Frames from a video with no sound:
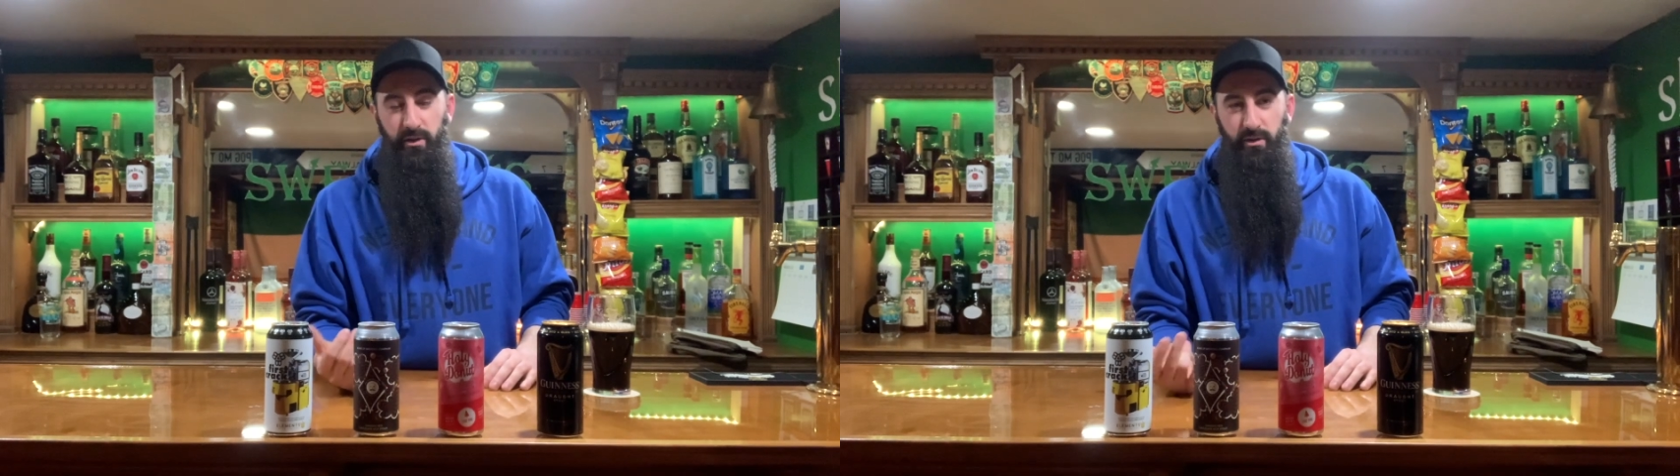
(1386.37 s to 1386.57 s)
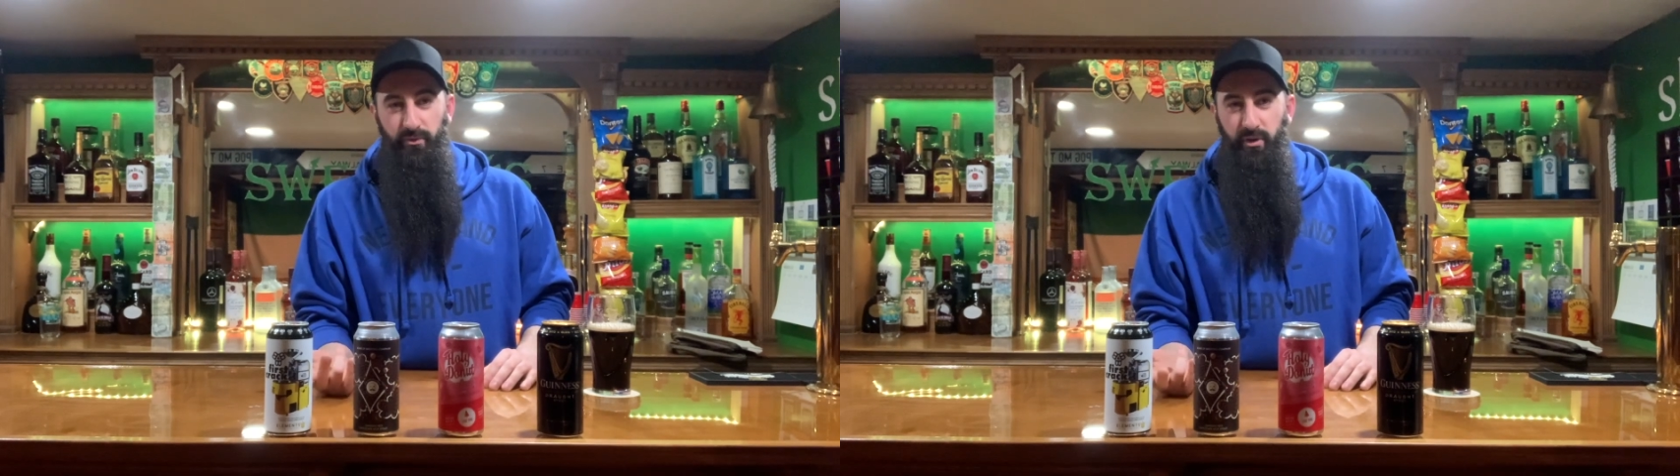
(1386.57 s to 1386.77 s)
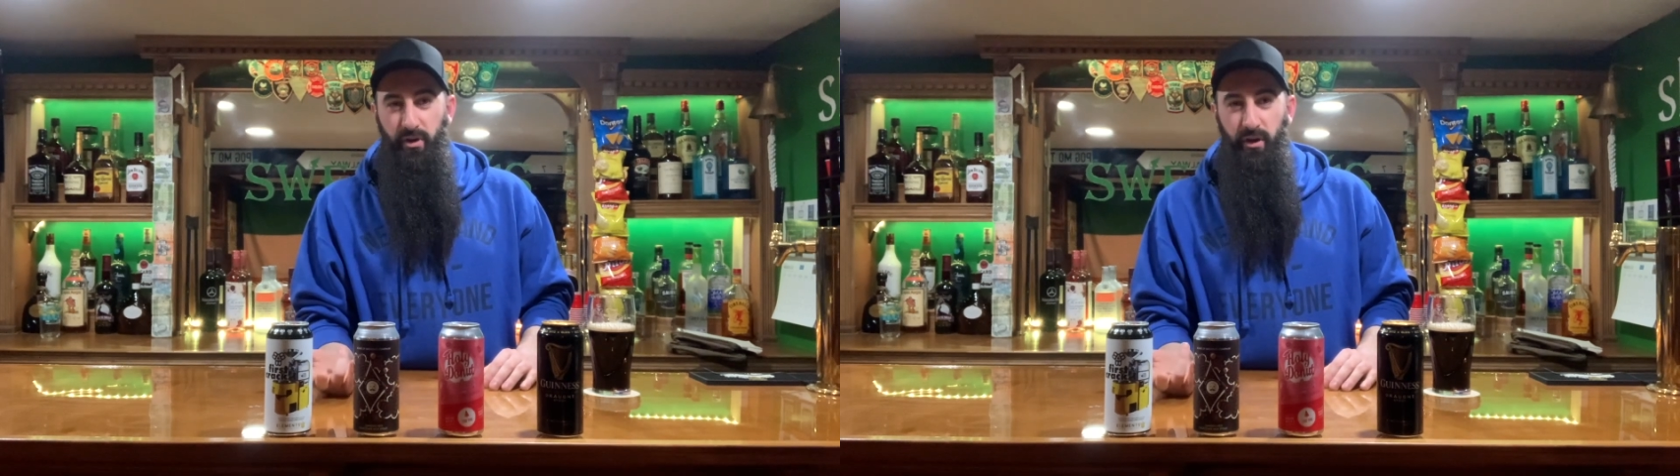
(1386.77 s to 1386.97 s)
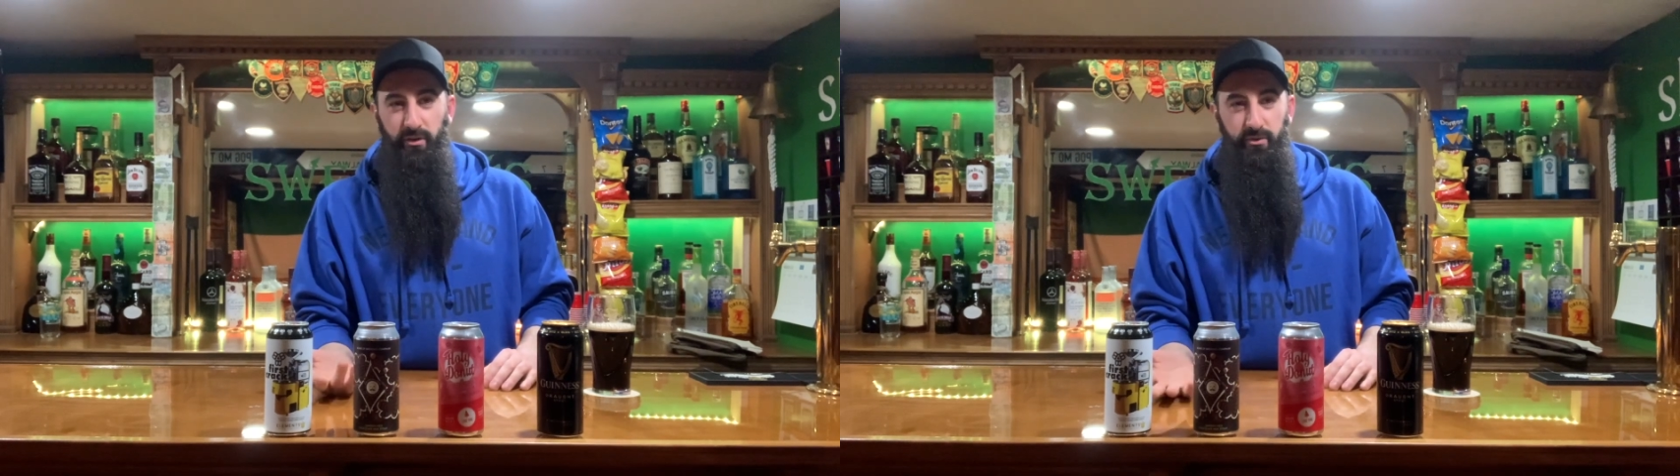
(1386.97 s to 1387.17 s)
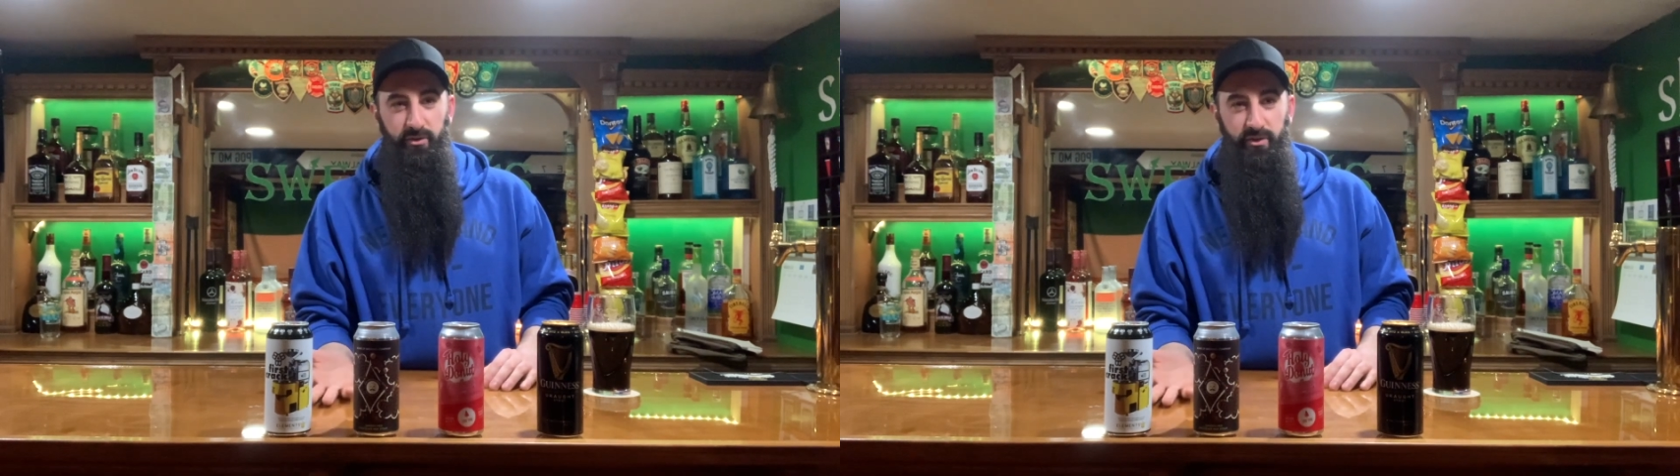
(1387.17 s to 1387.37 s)
Different
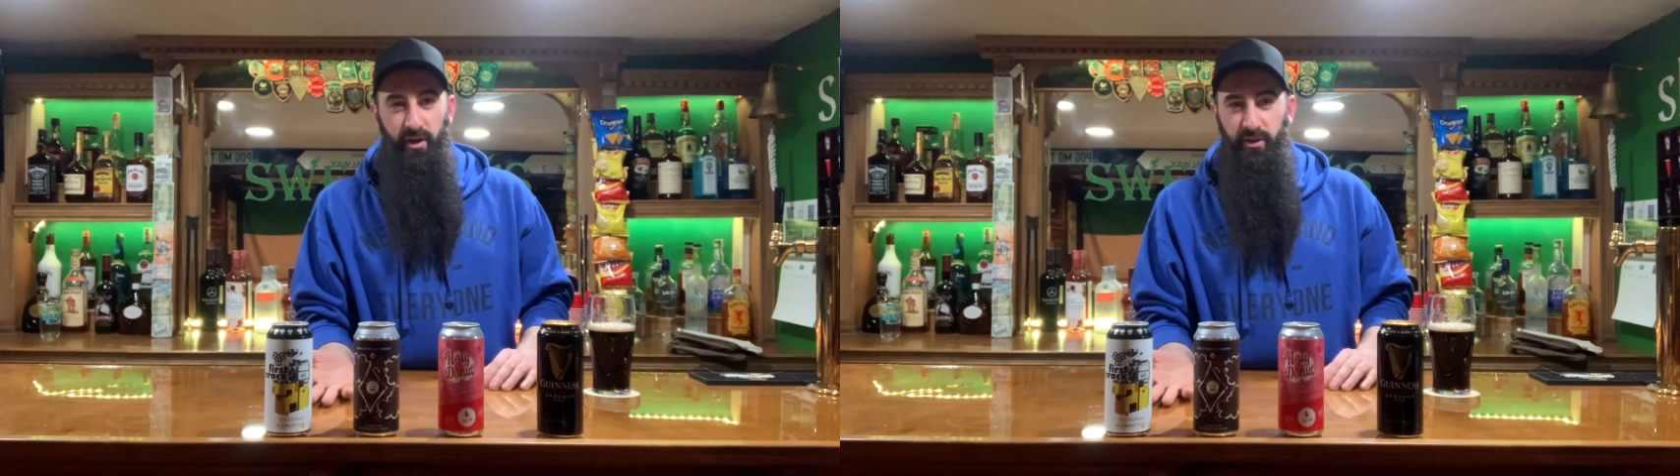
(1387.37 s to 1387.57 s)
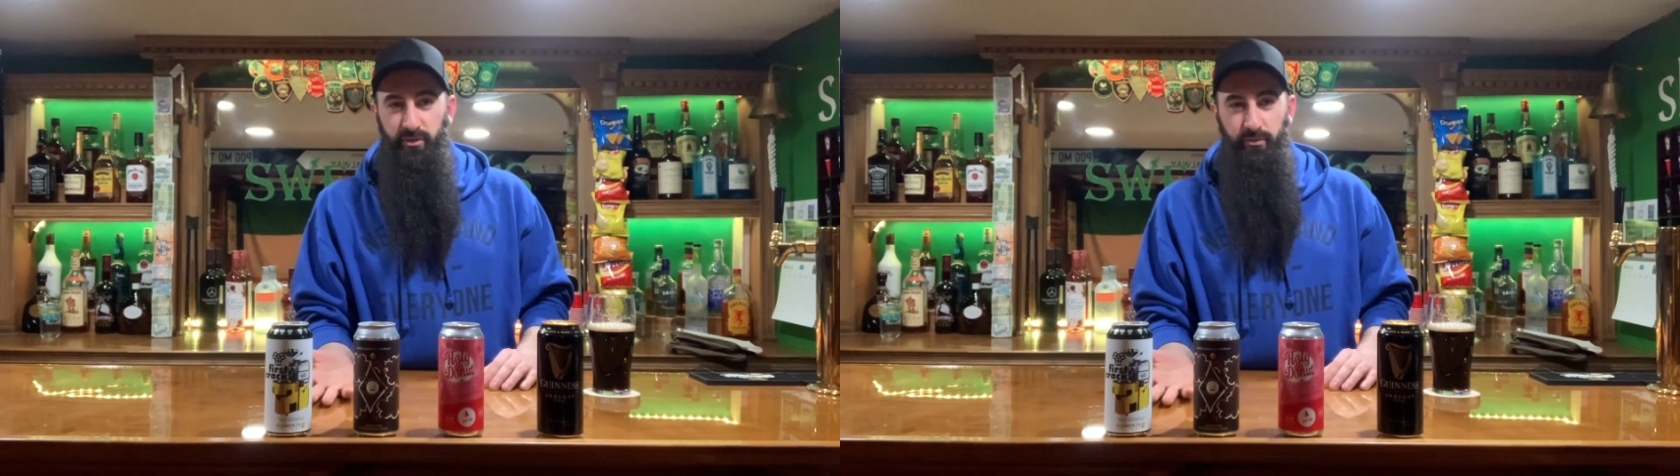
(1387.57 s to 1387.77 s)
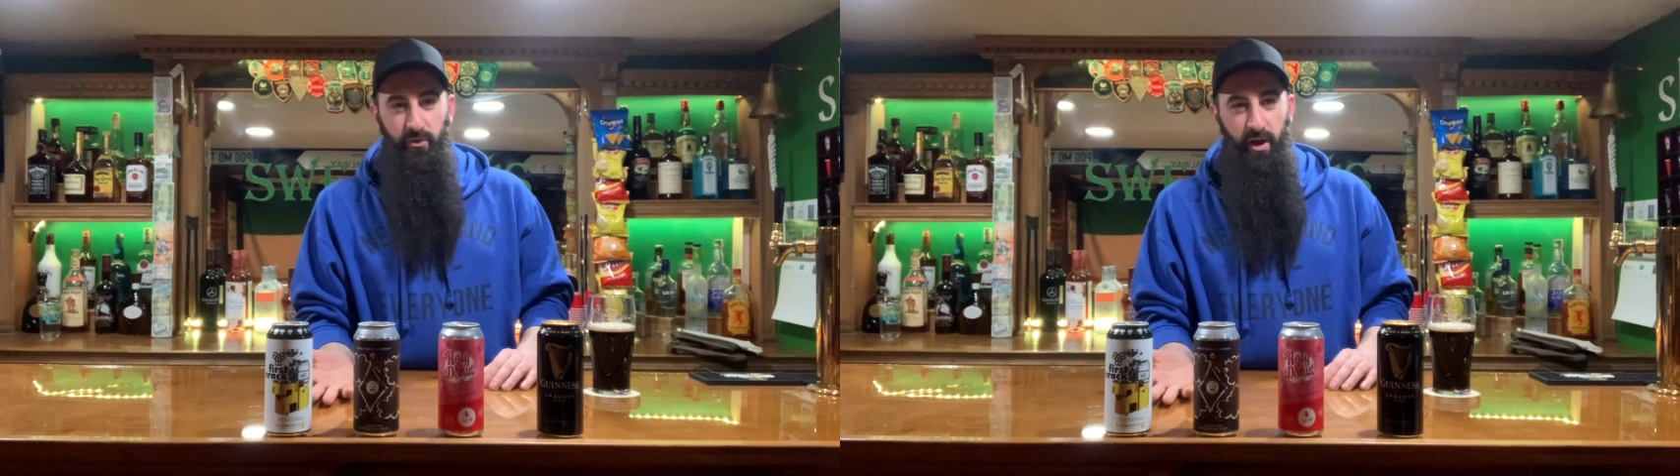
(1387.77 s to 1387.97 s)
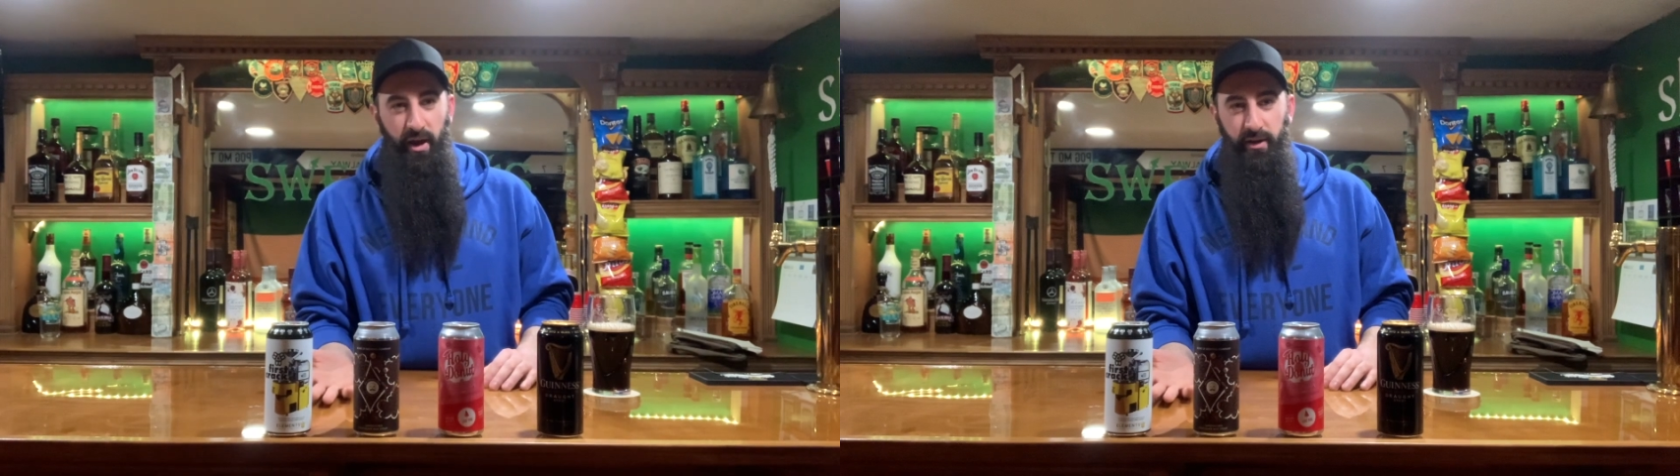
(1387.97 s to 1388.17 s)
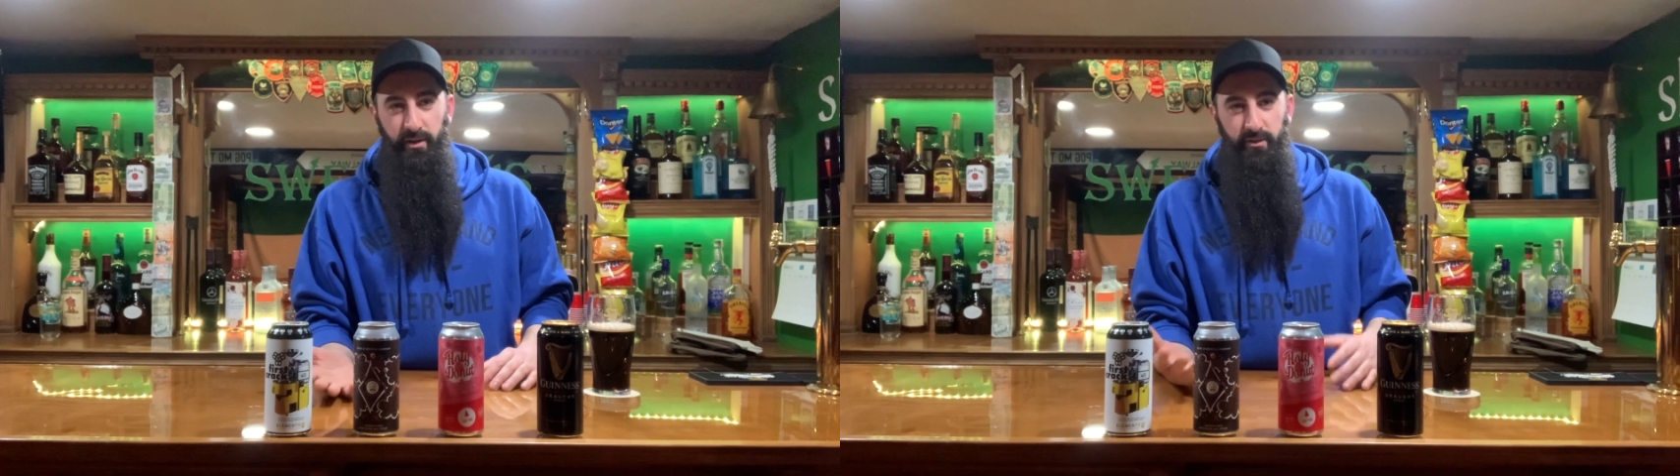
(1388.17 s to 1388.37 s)
colors, tastes,
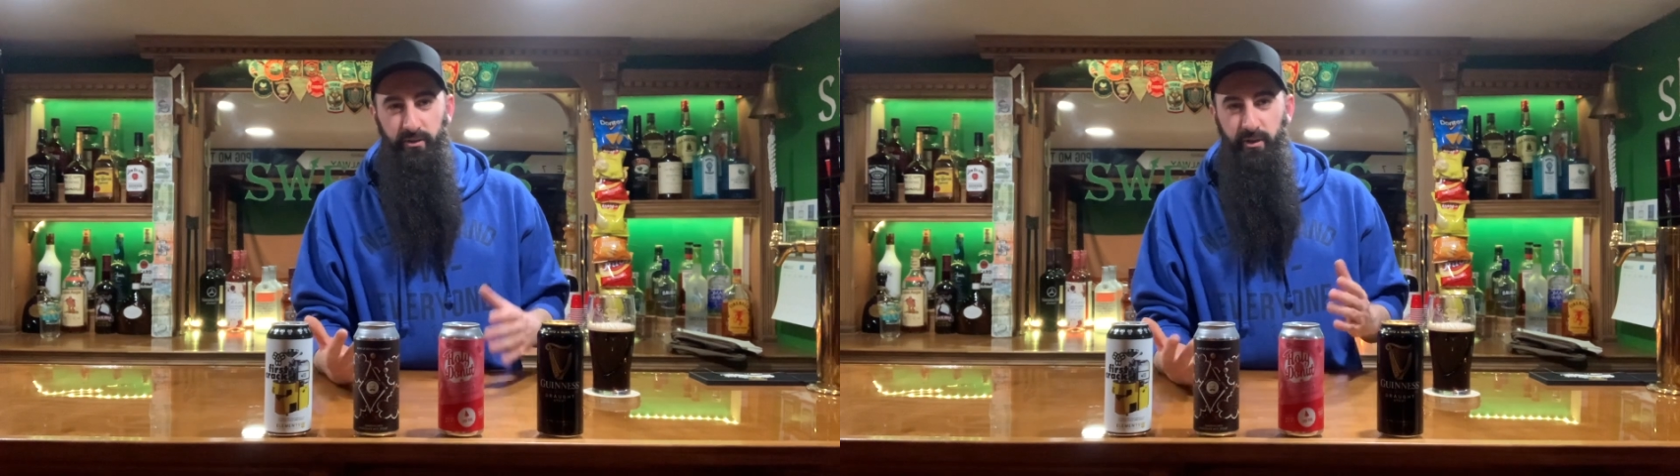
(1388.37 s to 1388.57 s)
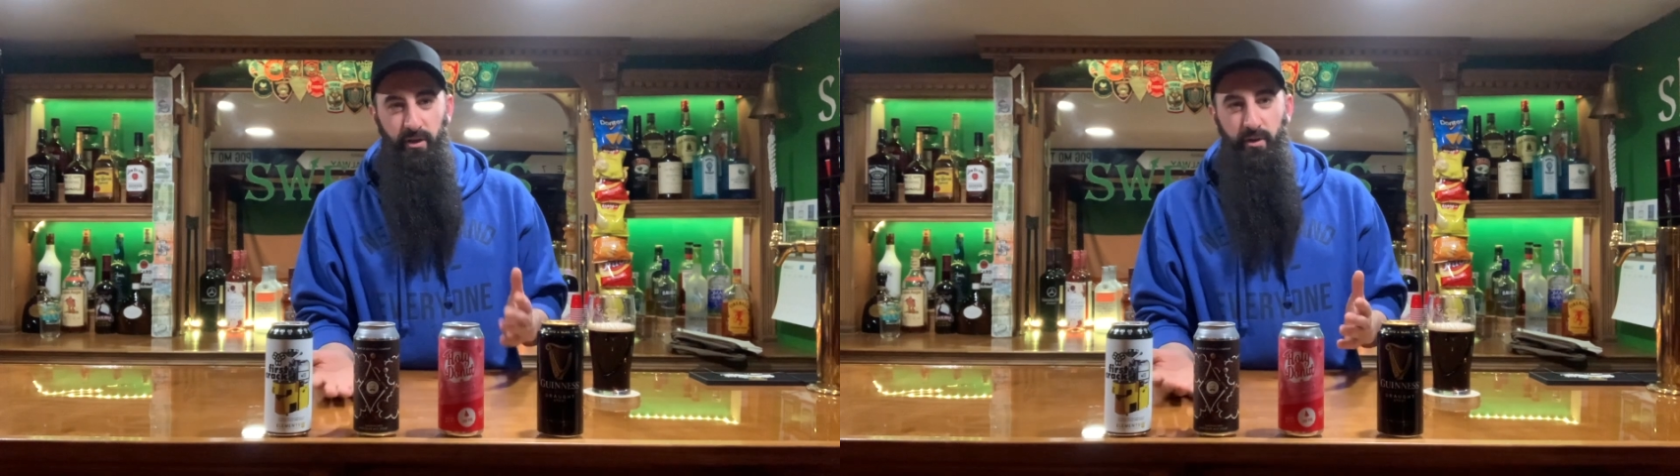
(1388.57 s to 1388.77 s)
varieties.